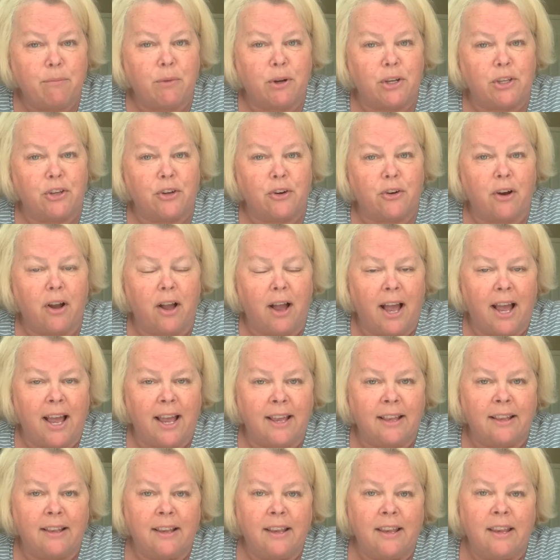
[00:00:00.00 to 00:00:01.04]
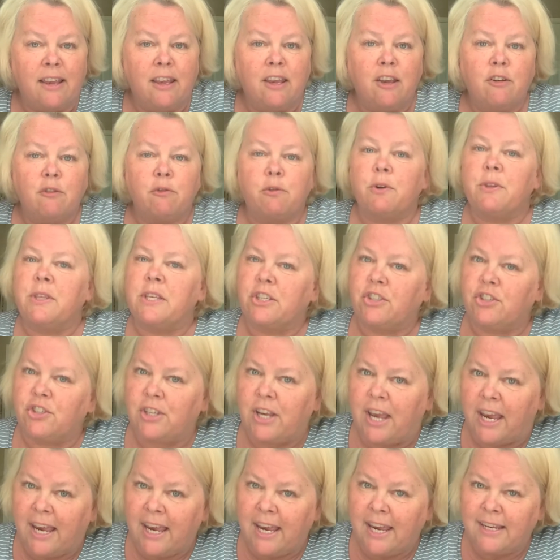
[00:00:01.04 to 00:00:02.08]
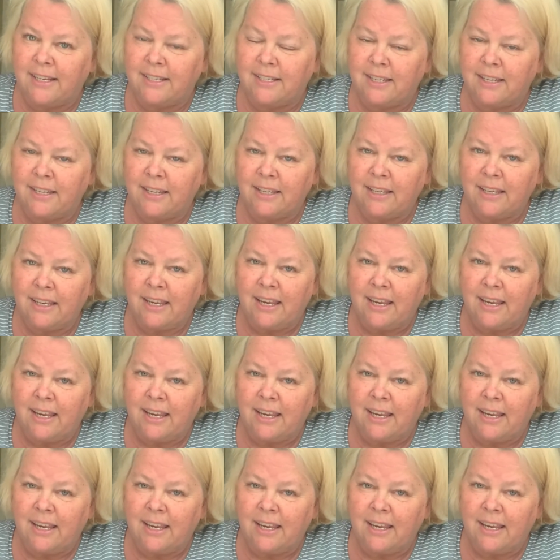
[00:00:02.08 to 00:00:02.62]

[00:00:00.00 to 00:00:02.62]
when you're hot for the shade.